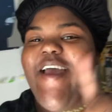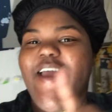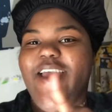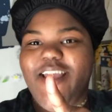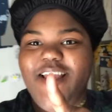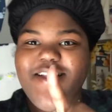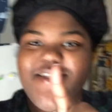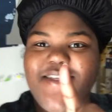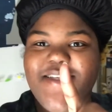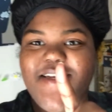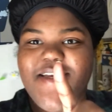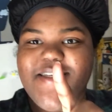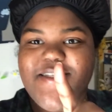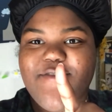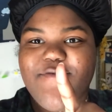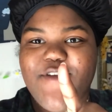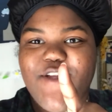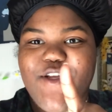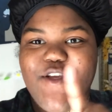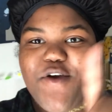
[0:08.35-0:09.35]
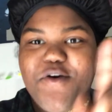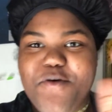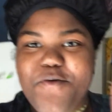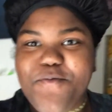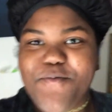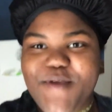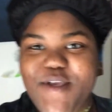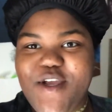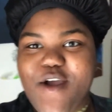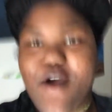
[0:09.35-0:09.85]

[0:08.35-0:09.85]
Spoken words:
In today's video, we